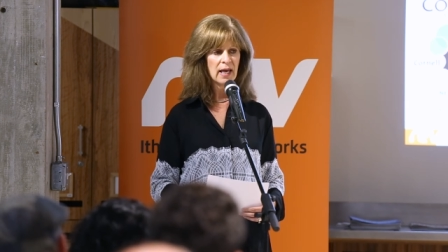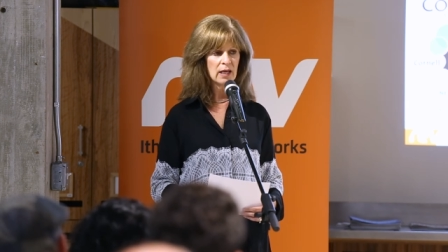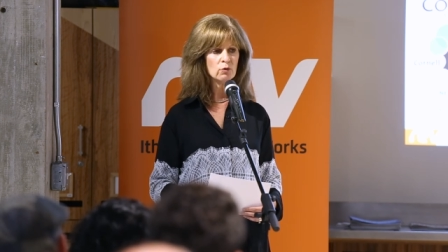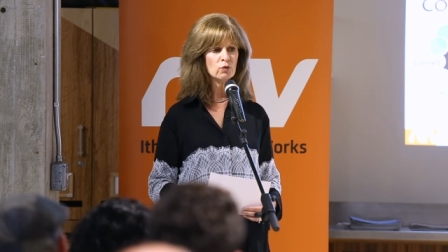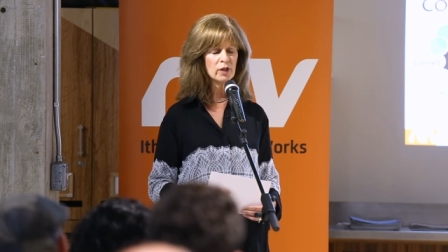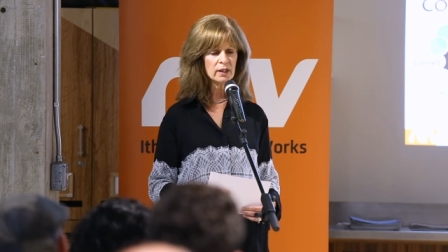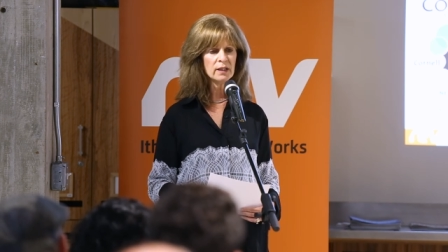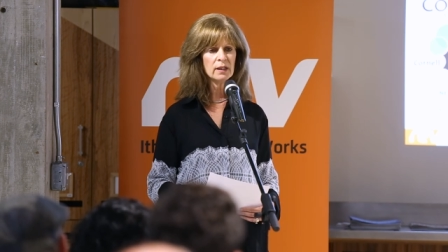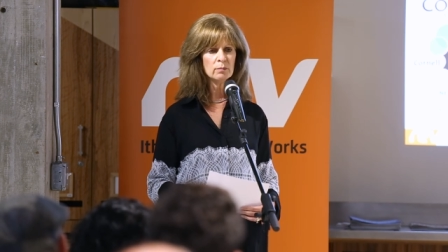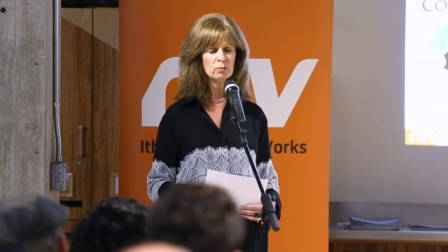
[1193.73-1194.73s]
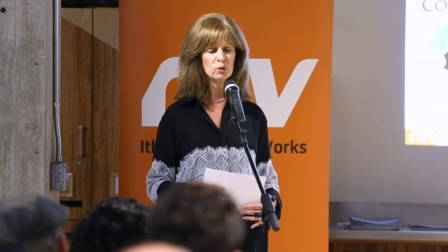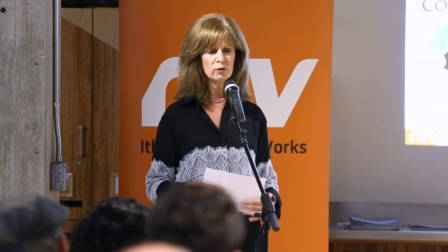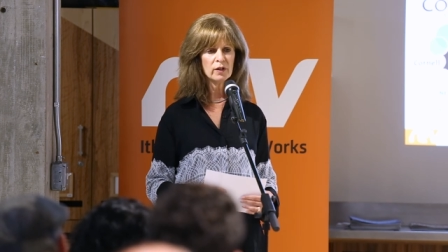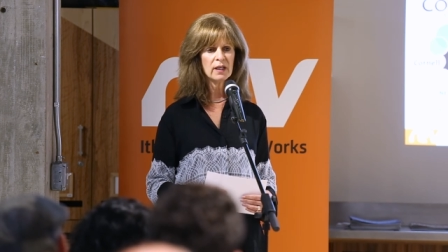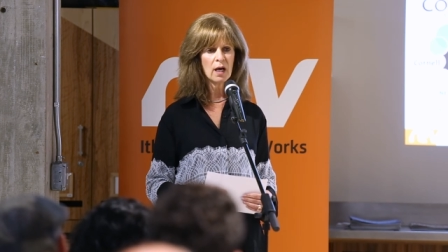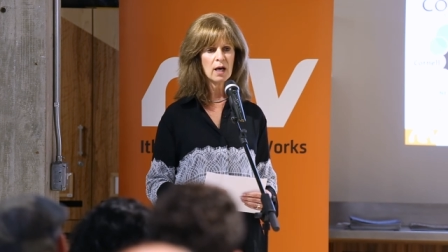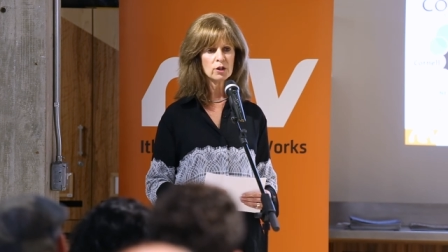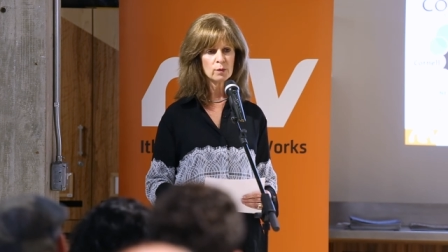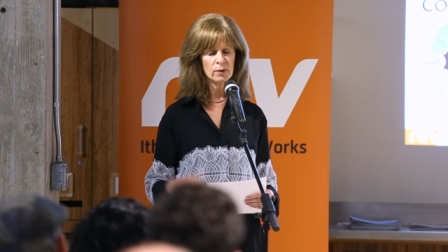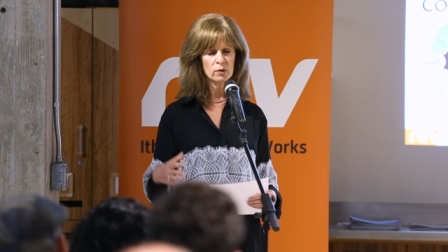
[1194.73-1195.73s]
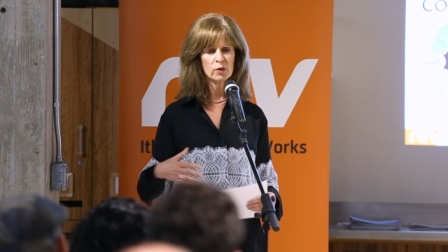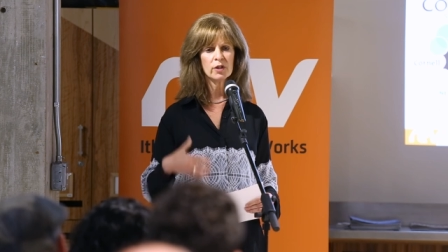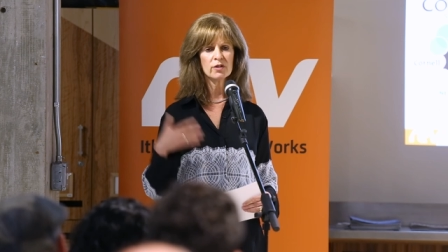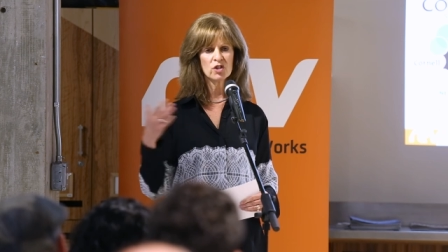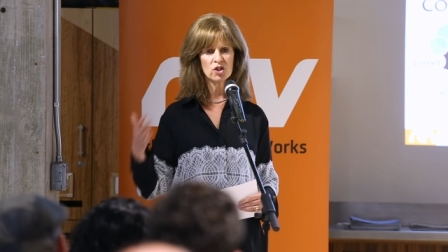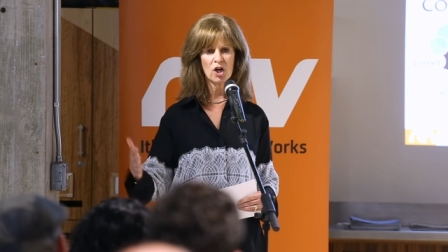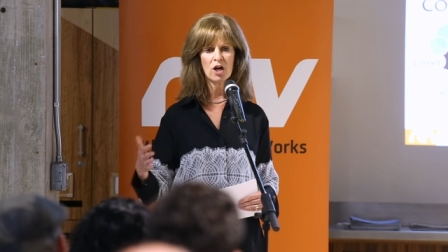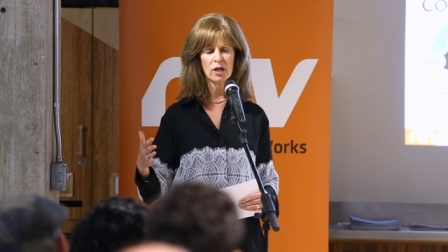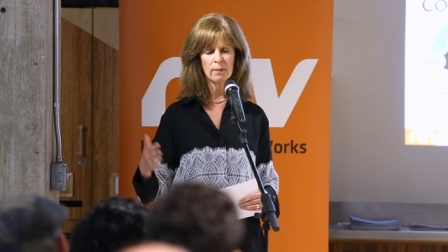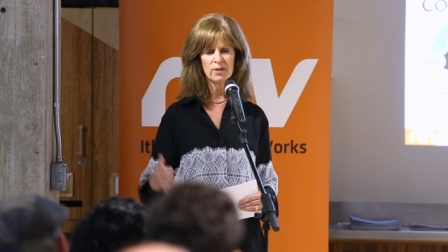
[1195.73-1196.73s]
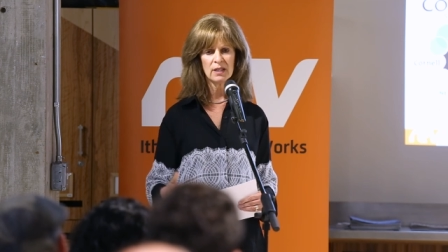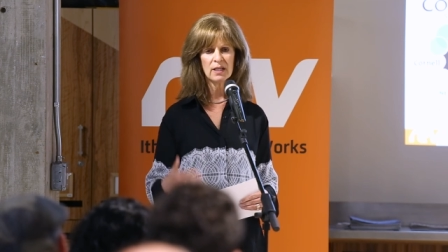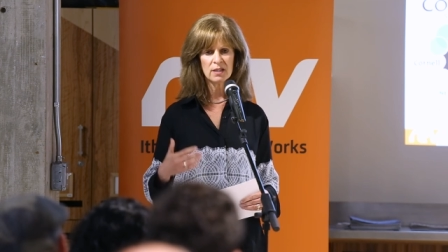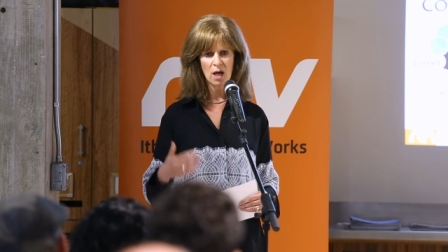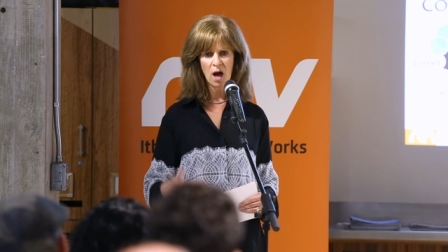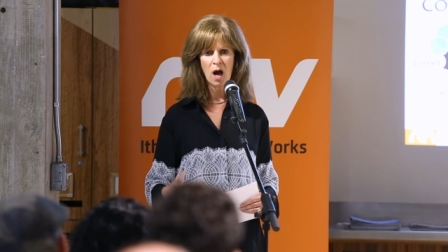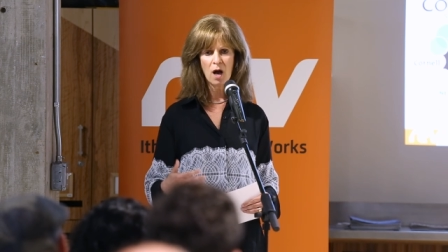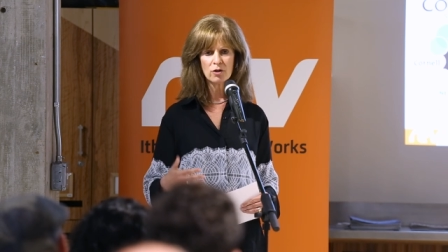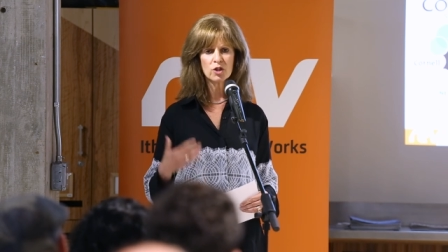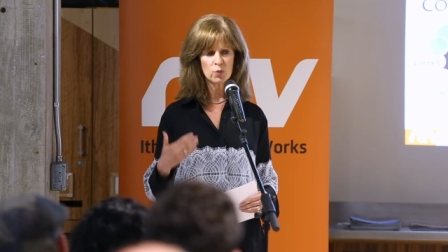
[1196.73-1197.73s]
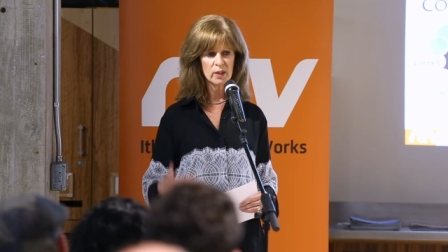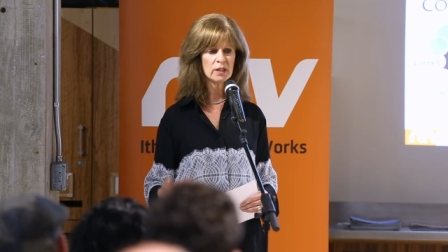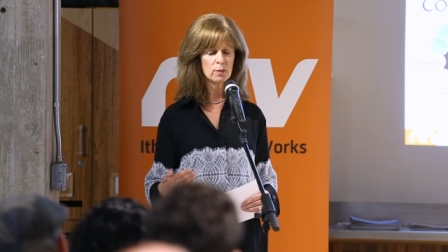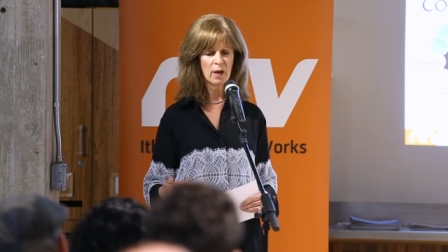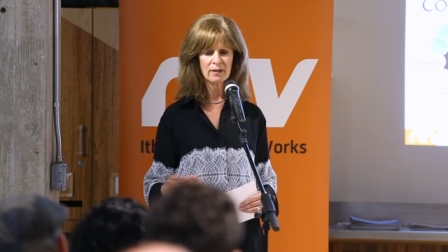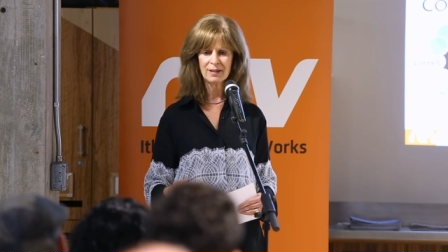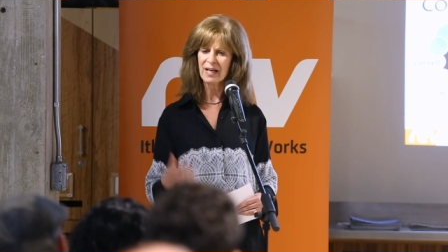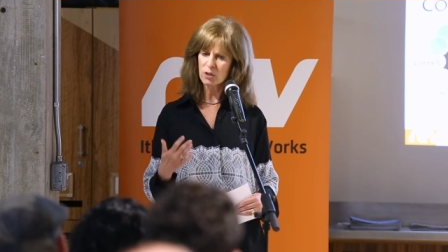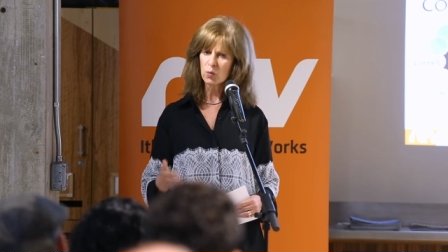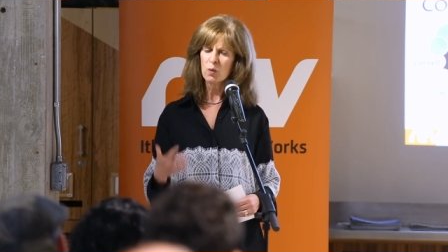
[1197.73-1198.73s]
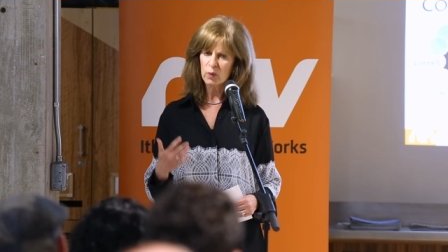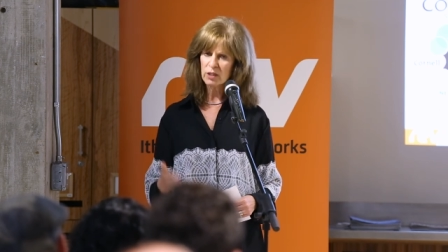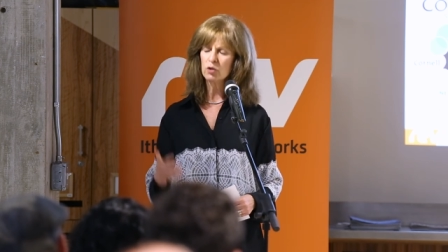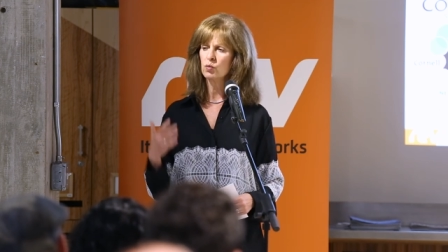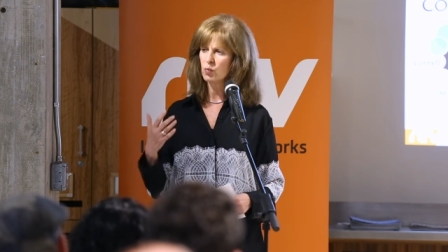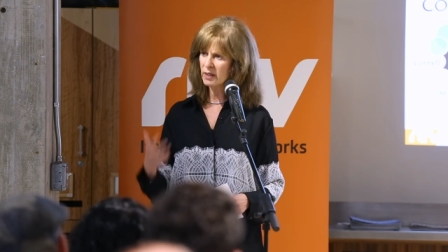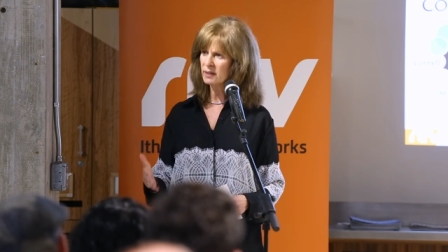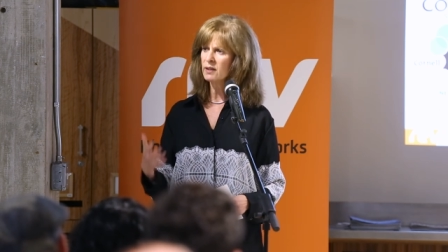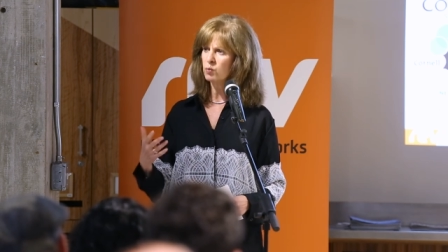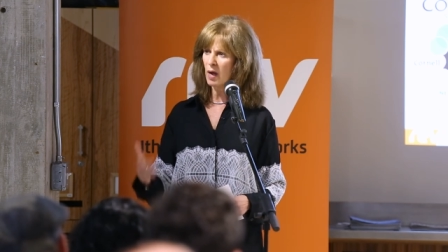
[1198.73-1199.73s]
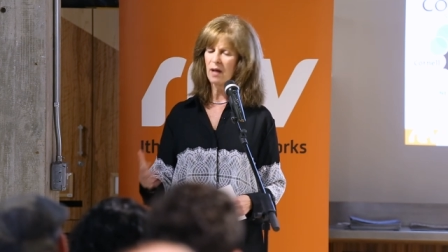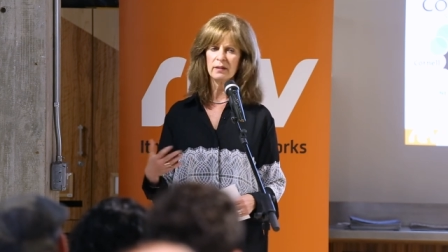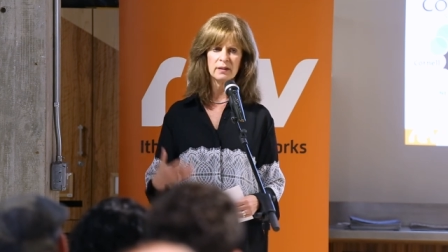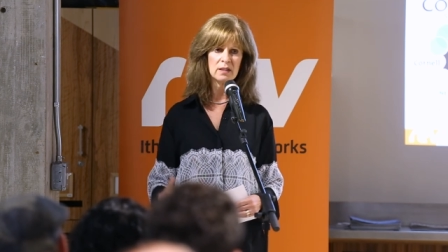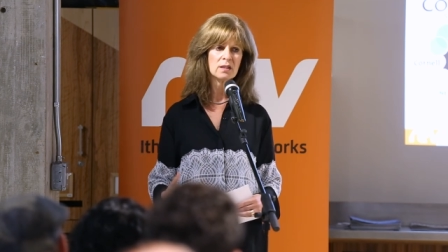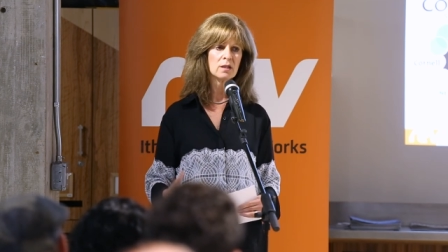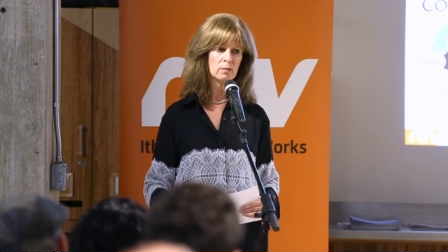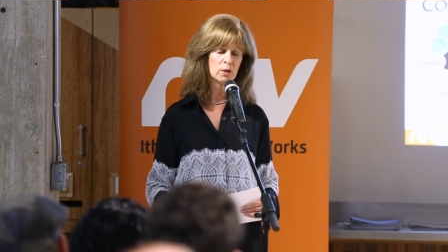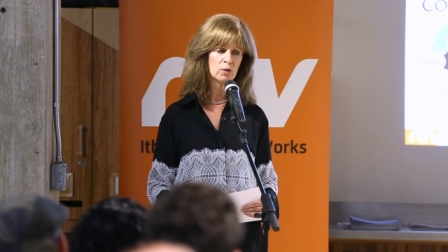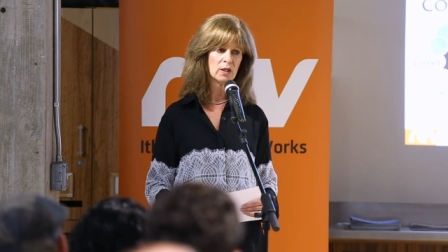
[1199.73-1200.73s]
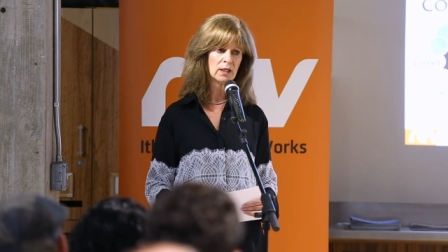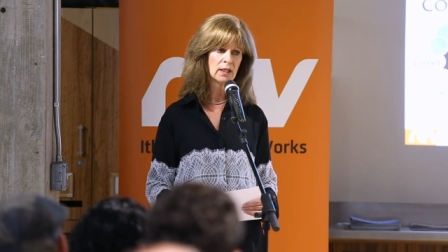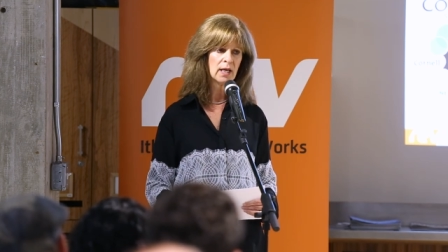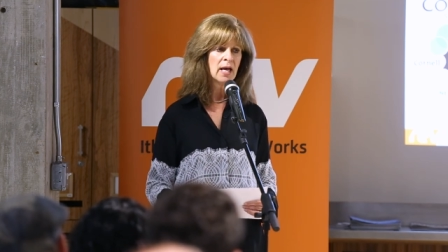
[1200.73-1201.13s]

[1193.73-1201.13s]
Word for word: and really moving entrepreneurial startups is our sweet spot. That's what we do really well in this community.